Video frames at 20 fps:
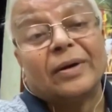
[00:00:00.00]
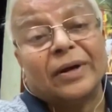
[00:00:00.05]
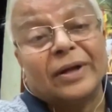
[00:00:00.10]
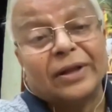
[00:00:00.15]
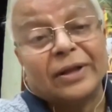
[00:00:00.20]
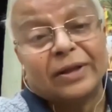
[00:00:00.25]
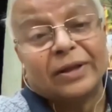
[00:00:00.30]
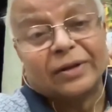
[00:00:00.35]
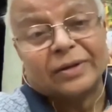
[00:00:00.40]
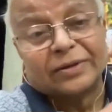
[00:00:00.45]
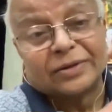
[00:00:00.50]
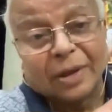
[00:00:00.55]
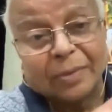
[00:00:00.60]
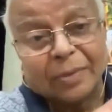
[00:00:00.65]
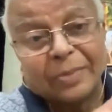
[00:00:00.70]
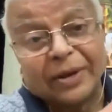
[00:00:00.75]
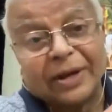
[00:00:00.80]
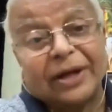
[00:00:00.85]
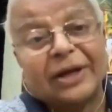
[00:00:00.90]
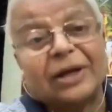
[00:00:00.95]
in the
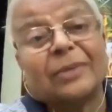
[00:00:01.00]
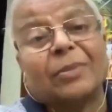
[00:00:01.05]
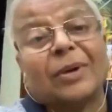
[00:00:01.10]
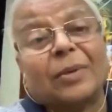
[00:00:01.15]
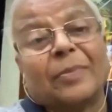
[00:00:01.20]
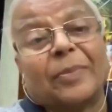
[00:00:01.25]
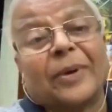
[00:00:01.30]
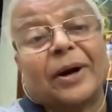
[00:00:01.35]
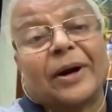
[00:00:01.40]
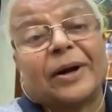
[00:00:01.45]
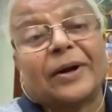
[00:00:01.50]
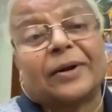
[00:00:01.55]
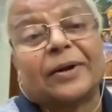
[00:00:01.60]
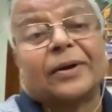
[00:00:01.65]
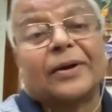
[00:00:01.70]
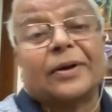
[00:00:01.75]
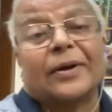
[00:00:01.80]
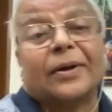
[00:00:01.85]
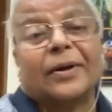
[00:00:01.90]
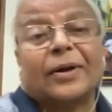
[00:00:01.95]
subintimal part.
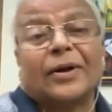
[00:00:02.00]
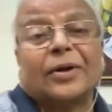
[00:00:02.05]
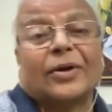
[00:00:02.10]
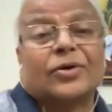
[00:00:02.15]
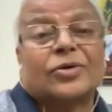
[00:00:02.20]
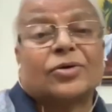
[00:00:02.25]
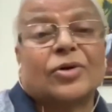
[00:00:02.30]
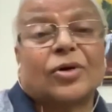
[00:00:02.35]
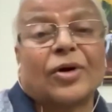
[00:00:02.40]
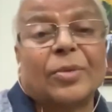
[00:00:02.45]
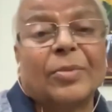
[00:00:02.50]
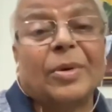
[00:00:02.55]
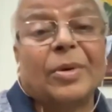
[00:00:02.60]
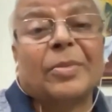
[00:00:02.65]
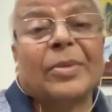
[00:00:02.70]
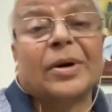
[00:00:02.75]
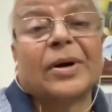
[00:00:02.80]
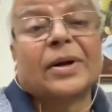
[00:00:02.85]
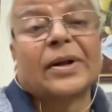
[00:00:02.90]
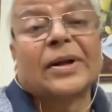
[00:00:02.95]
So
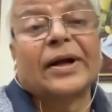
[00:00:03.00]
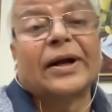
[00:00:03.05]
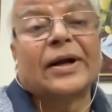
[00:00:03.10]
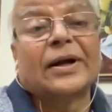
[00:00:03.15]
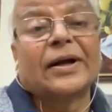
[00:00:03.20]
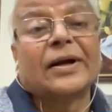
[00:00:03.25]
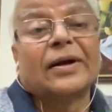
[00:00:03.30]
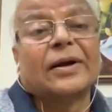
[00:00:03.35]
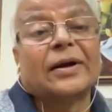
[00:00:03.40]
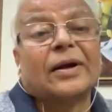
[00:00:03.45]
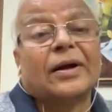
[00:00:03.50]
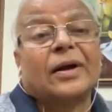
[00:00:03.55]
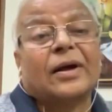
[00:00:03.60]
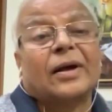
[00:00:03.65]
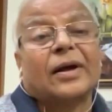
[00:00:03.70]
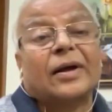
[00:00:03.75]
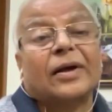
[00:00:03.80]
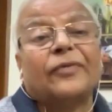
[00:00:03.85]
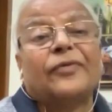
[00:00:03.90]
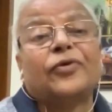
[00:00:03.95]
remember that
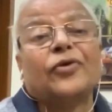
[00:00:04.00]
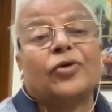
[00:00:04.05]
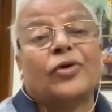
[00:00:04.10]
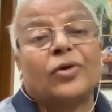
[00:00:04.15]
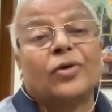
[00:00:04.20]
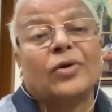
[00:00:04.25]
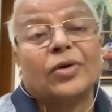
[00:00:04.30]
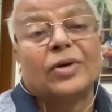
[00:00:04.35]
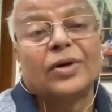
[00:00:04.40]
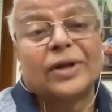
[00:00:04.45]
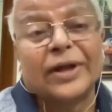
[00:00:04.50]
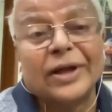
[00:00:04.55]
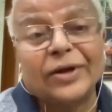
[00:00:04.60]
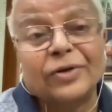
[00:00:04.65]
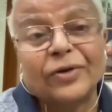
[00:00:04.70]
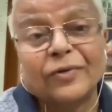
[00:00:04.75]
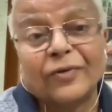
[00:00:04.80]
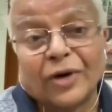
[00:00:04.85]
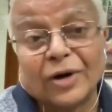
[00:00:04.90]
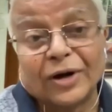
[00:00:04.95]
if you
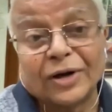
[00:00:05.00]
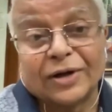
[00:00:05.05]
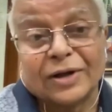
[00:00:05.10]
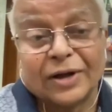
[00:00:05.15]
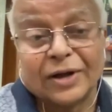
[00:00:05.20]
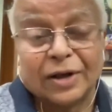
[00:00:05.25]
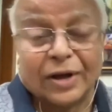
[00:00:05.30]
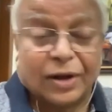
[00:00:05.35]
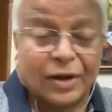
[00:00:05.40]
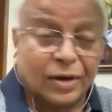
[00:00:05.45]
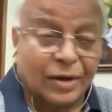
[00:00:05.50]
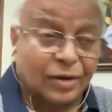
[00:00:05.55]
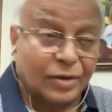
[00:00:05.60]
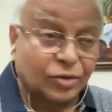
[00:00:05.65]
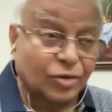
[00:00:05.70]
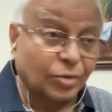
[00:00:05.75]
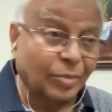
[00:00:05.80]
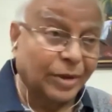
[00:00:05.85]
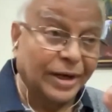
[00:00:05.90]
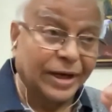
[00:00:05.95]
think you've got a,
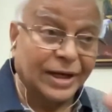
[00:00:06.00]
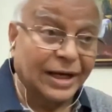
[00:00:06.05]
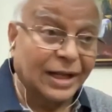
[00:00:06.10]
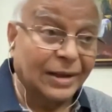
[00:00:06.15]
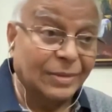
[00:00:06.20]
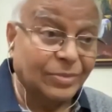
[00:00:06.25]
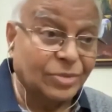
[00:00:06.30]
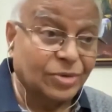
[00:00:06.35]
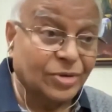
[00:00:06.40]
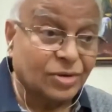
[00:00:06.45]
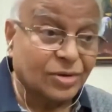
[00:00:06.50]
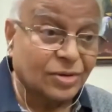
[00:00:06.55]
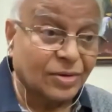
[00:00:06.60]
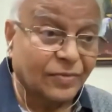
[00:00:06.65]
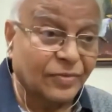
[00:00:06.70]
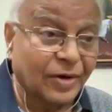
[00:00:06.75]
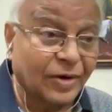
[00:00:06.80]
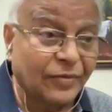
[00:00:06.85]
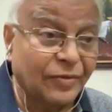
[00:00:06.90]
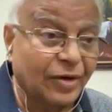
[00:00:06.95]
so many times
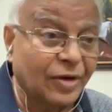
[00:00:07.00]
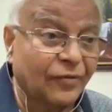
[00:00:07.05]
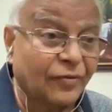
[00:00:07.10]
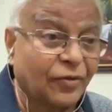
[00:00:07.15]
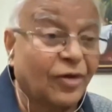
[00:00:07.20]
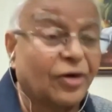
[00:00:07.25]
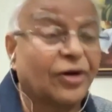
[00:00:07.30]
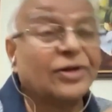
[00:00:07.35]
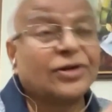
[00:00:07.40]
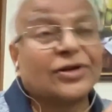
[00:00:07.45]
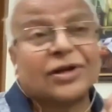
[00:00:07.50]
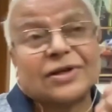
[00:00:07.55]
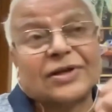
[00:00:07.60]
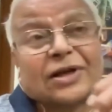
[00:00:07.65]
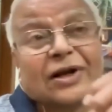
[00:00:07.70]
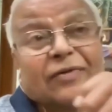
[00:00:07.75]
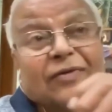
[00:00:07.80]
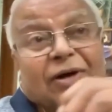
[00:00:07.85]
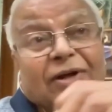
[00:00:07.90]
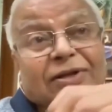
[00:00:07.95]
when we are, for
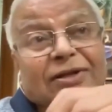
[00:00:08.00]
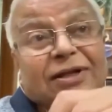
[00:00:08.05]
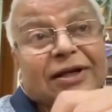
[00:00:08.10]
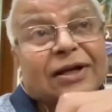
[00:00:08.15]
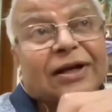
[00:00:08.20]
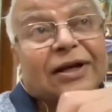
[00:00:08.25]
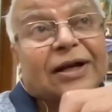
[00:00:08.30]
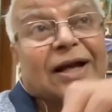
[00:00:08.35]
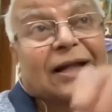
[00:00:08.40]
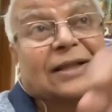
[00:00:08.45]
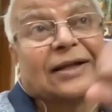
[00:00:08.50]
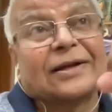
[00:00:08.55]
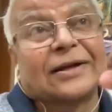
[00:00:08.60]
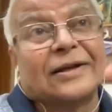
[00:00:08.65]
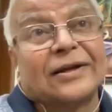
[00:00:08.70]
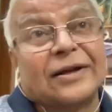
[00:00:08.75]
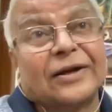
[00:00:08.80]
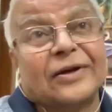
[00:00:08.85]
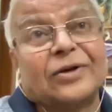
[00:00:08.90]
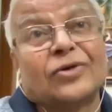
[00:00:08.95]
instance, advancing a
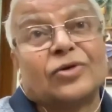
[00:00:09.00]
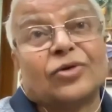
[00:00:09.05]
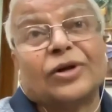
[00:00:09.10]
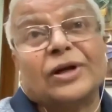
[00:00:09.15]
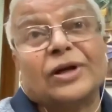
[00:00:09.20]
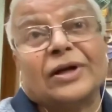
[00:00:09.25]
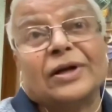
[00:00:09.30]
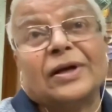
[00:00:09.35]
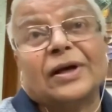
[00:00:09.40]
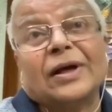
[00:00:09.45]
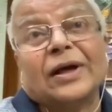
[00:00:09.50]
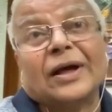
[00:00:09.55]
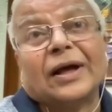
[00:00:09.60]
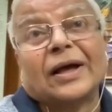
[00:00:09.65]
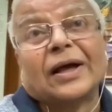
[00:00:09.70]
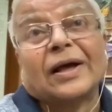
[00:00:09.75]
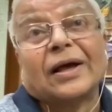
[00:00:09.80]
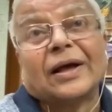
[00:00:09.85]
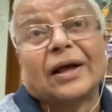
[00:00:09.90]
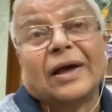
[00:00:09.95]
catheter into the
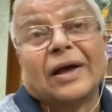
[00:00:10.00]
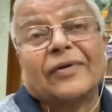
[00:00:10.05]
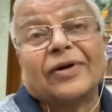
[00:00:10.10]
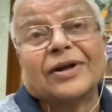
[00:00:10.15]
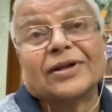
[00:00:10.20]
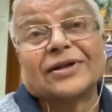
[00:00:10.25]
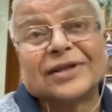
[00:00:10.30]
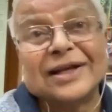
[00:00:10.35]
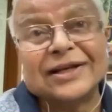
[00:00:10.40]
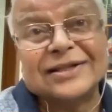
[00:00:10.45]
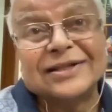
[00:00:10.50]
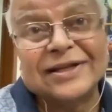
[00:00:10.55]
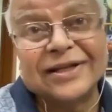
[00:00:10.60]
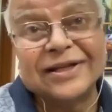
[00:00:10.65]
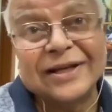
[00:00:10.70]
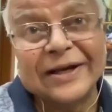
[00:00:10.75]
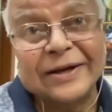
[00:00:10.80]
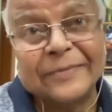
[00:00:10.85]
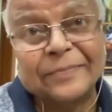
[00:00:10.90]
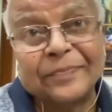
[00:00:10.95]
cavernous
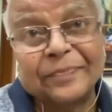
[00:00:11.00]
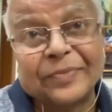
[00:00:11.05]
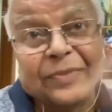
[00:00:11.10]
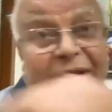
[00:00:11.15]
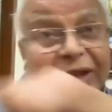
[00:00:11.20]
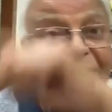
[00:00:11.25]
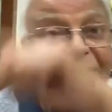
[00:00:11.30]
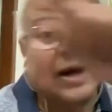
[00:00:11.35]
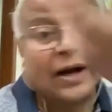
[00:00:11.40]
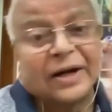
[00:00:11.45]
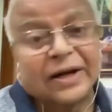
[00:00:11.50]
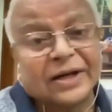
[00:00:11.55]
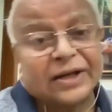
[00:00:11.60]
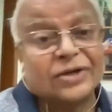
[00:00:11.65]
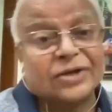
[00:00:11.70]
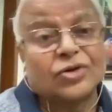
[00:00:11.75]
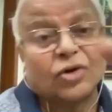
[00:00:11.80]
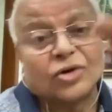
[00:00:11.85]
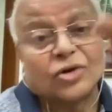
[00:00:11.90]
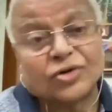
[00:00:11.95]
ICA, the
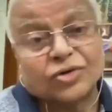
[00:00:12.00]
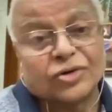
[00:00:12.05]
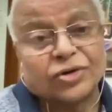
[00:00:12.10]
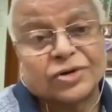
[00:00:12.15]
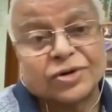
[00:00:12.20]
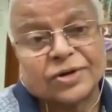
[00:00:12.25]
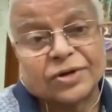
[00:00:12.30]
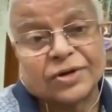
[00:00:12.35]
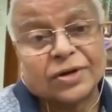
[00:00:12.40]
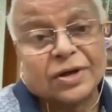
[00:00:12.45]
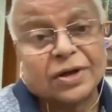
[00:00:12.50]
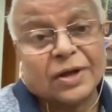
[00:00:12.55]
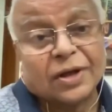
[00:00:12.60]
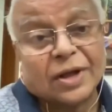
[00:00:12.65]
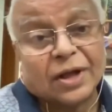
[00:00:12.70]
artery is tortuous,